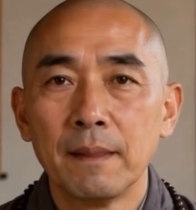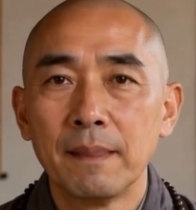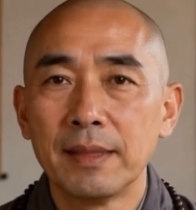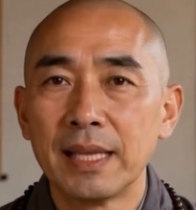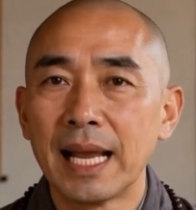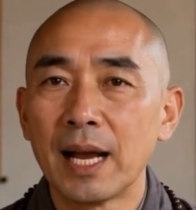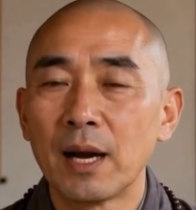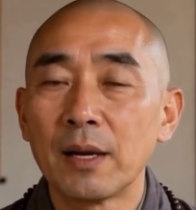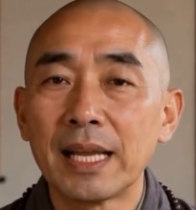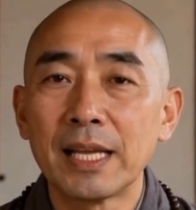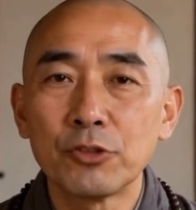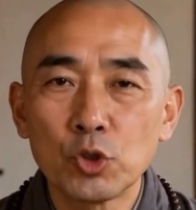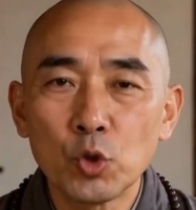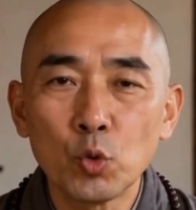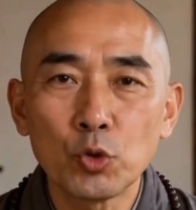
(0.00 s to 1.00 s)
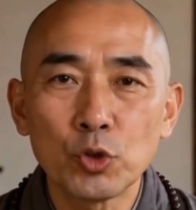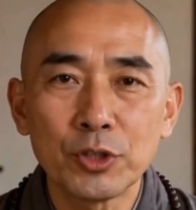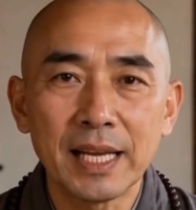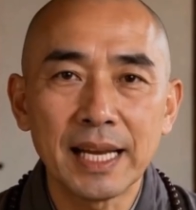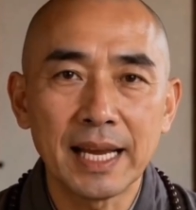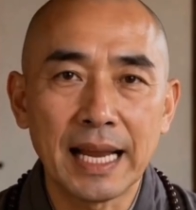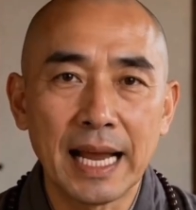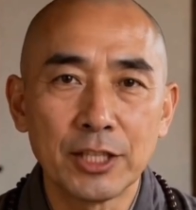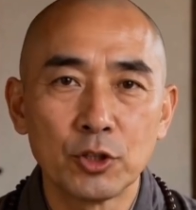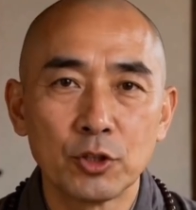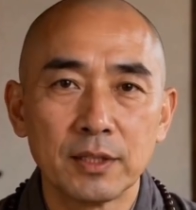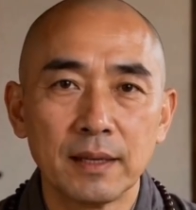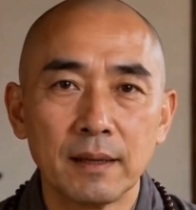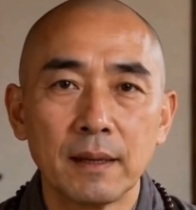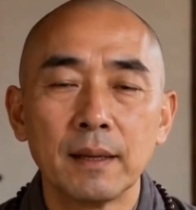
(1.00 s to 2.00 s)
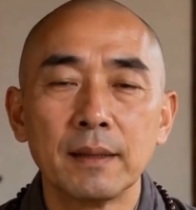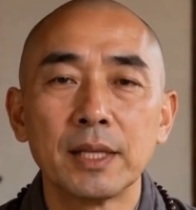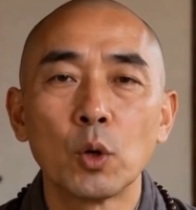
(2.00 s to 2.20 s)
The air leaves cooler than it entered. The